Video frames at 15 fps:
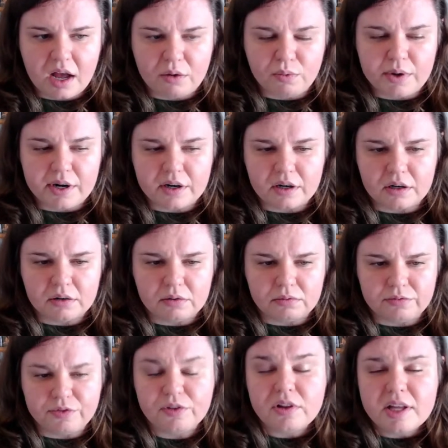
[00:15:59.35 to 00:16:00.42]
We're
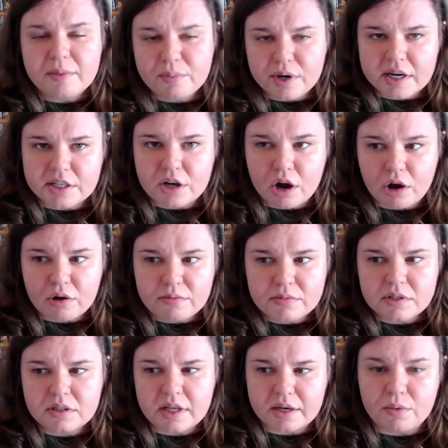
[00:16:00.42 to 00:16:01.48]
fully bricked
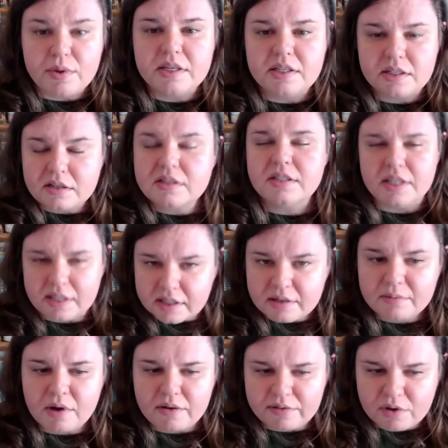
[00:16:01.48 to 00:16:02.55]
homes, like we still see
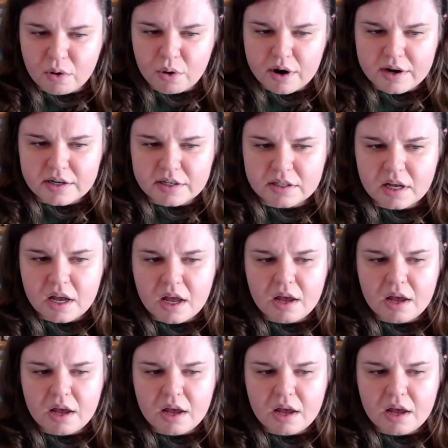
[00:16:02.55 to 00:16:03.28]
them, of course,